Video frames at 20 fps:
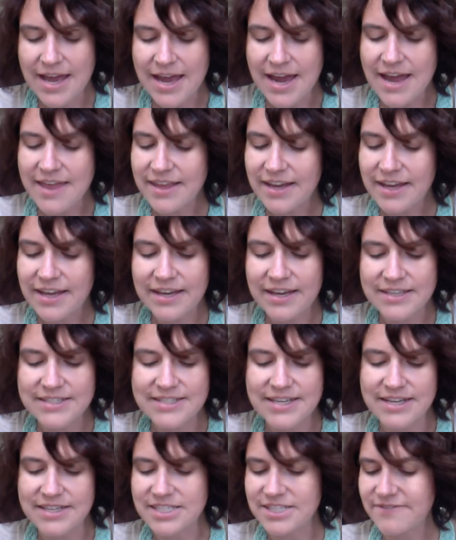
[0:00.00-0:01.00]
And the king
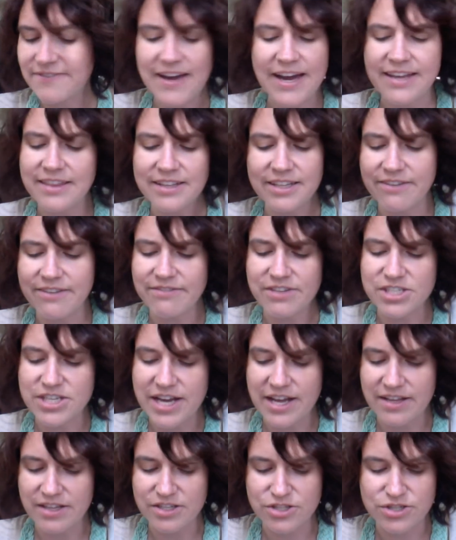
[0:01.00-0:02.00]
said, "Divide the living
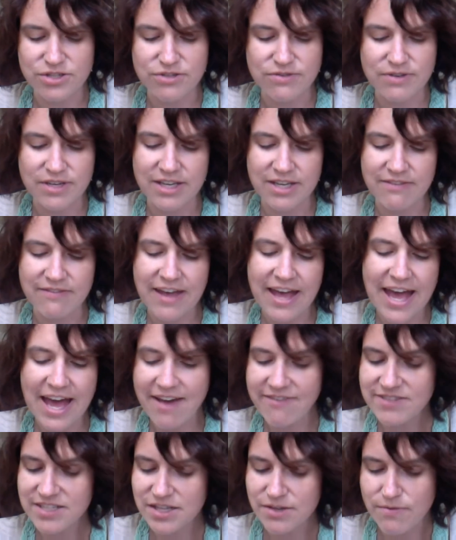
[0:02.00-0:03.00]
child in two and give
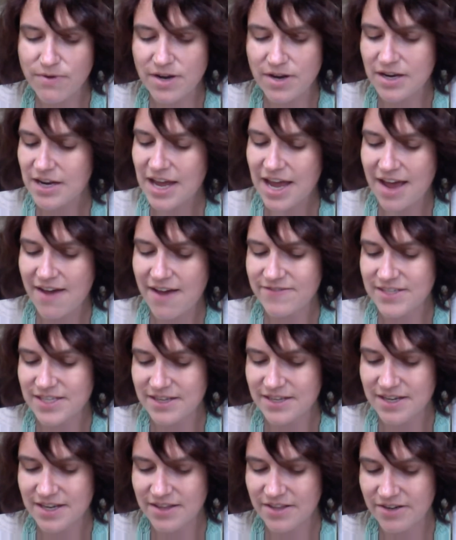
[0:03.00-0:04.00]
half to the one and half to
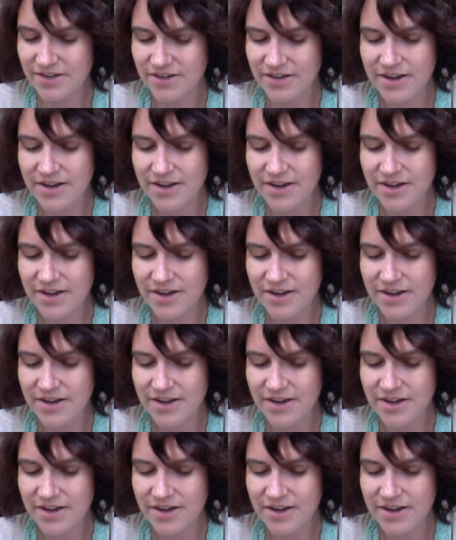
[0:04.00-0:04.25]
the other."